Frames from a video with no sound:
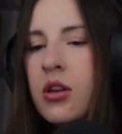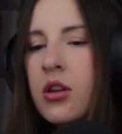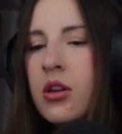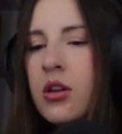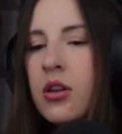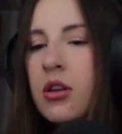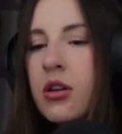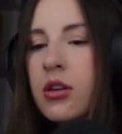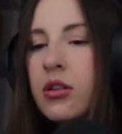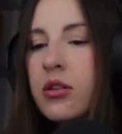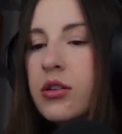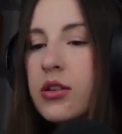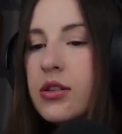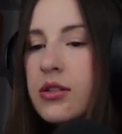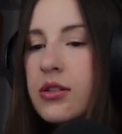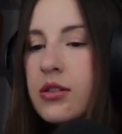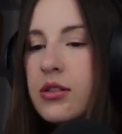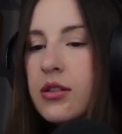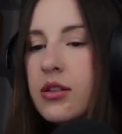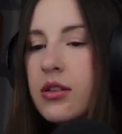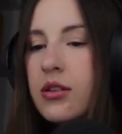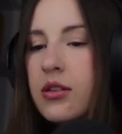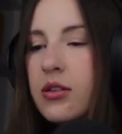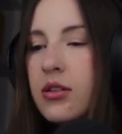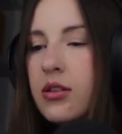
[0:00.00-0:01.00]
at least
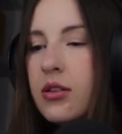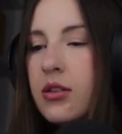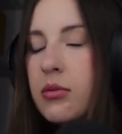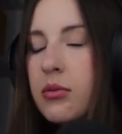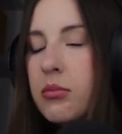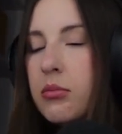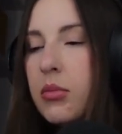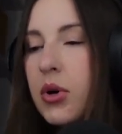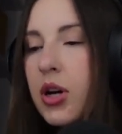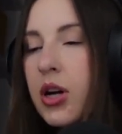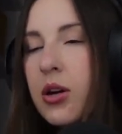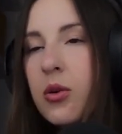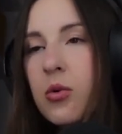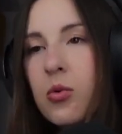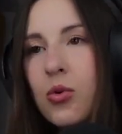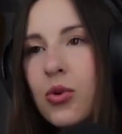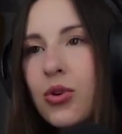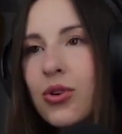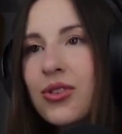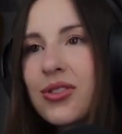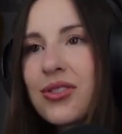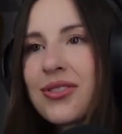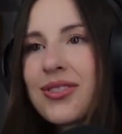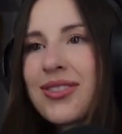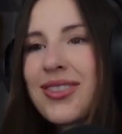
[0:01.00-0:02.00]
in my
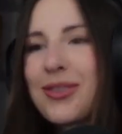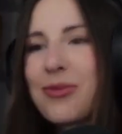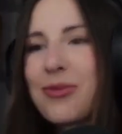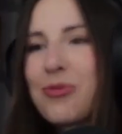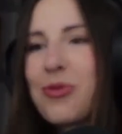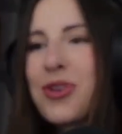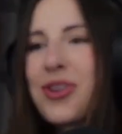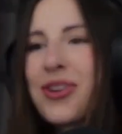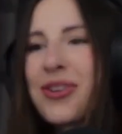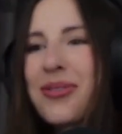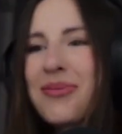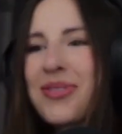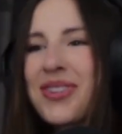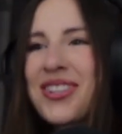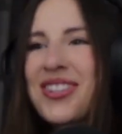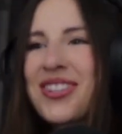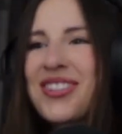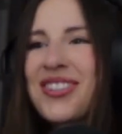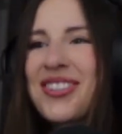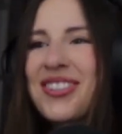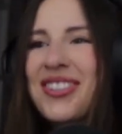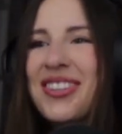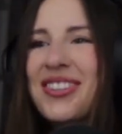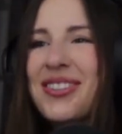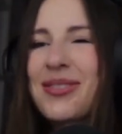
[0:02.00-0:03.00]
world, I want to be
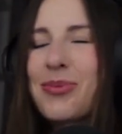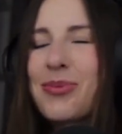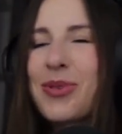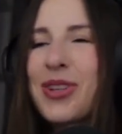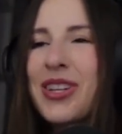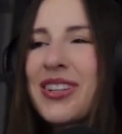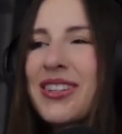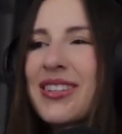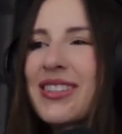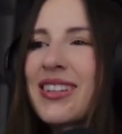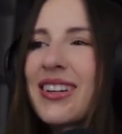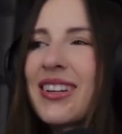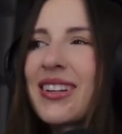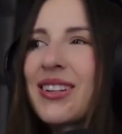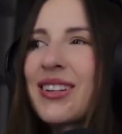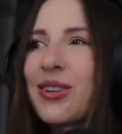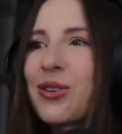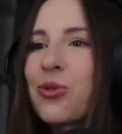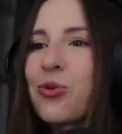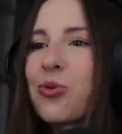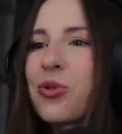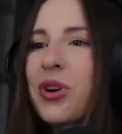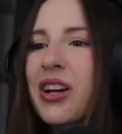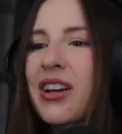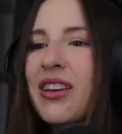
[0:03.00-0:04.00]
sure that's being done in
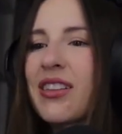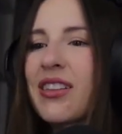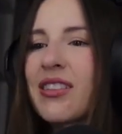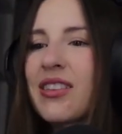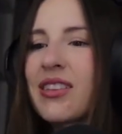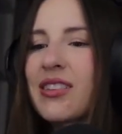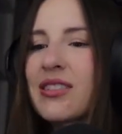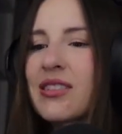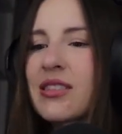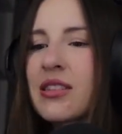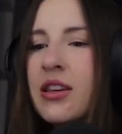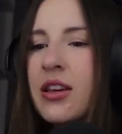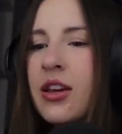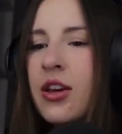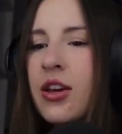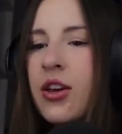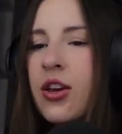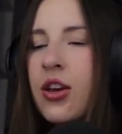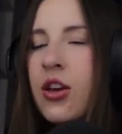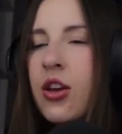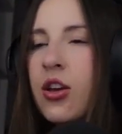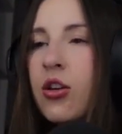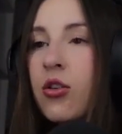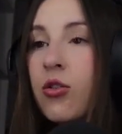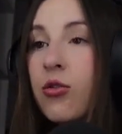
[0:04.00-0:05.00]
a way that's
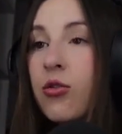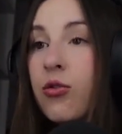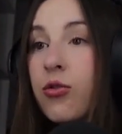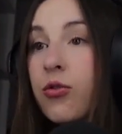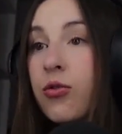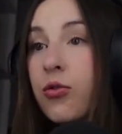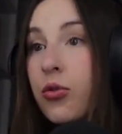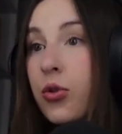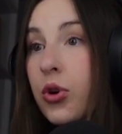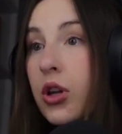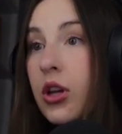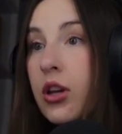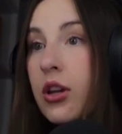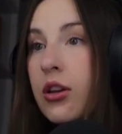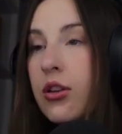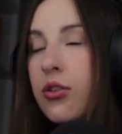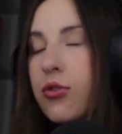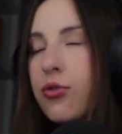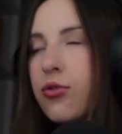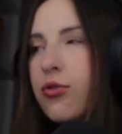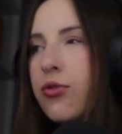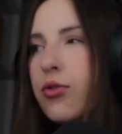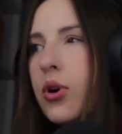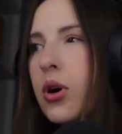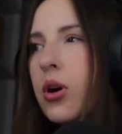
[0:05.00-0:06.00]
free
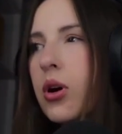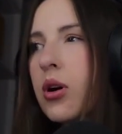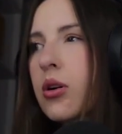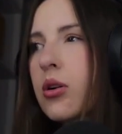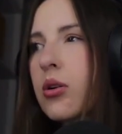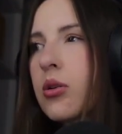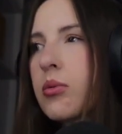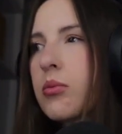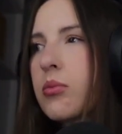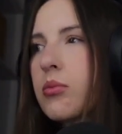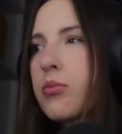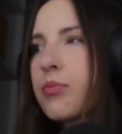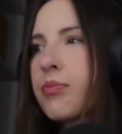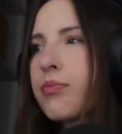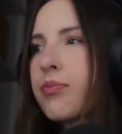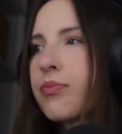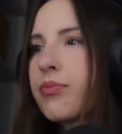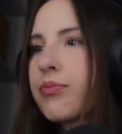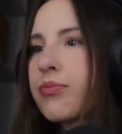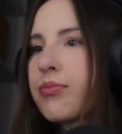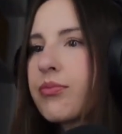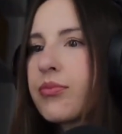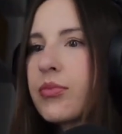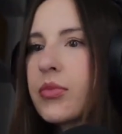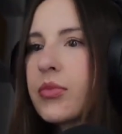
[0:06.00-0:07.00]
from
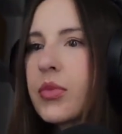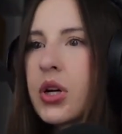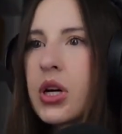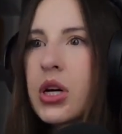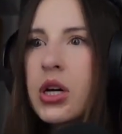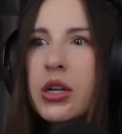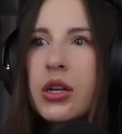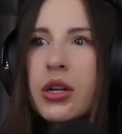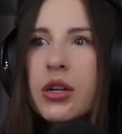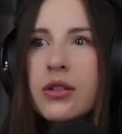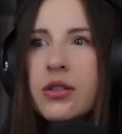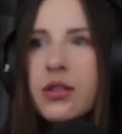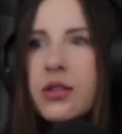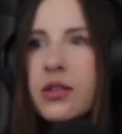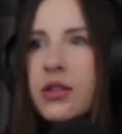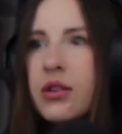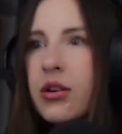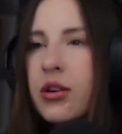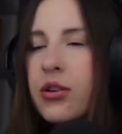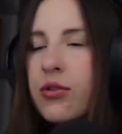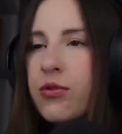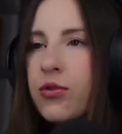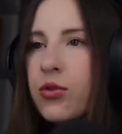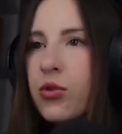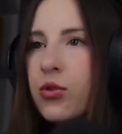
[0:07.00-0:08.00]

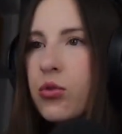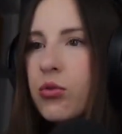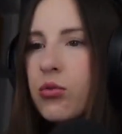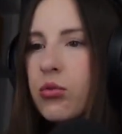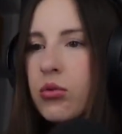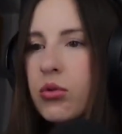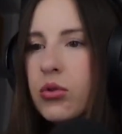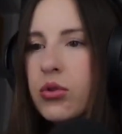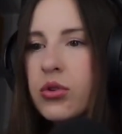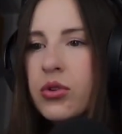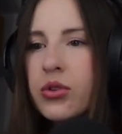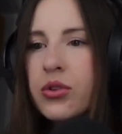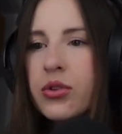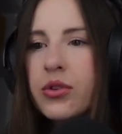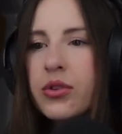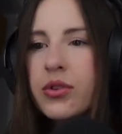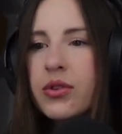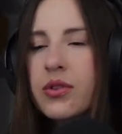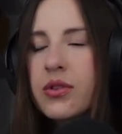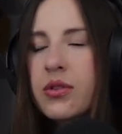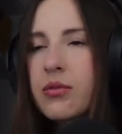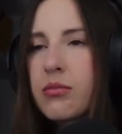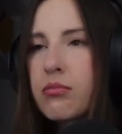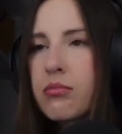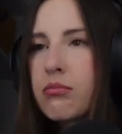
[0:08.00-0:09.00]
unnecessary food
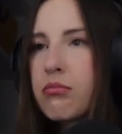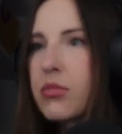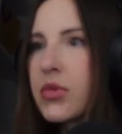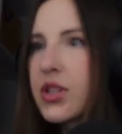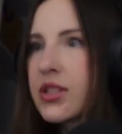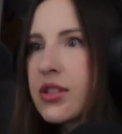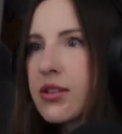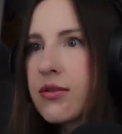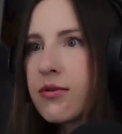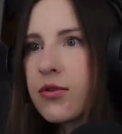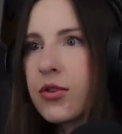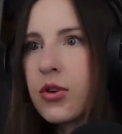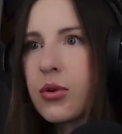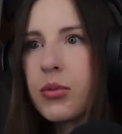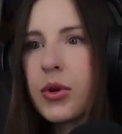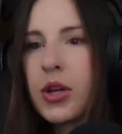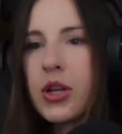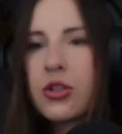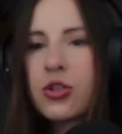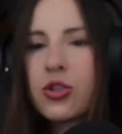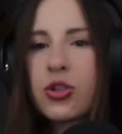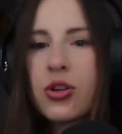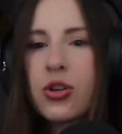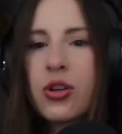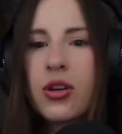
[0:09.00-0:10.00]
rules,
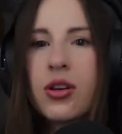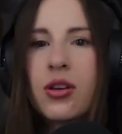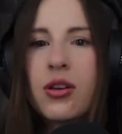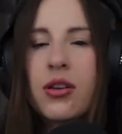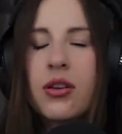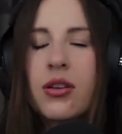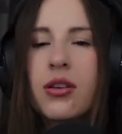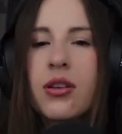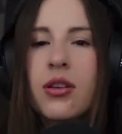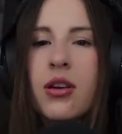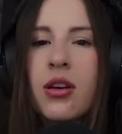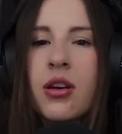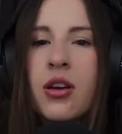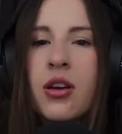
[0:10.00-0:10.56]
misinformation,